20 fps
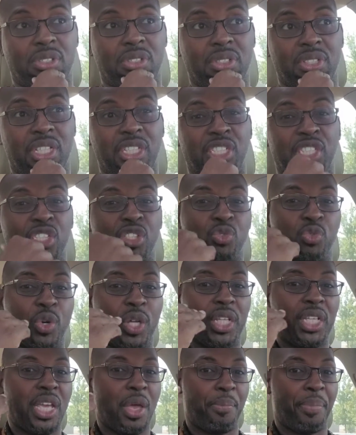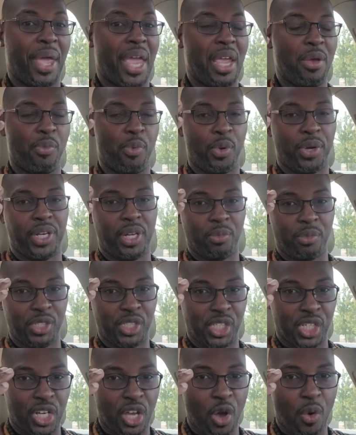this is really a pain point that we
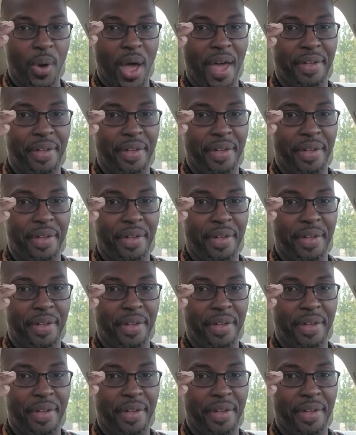should go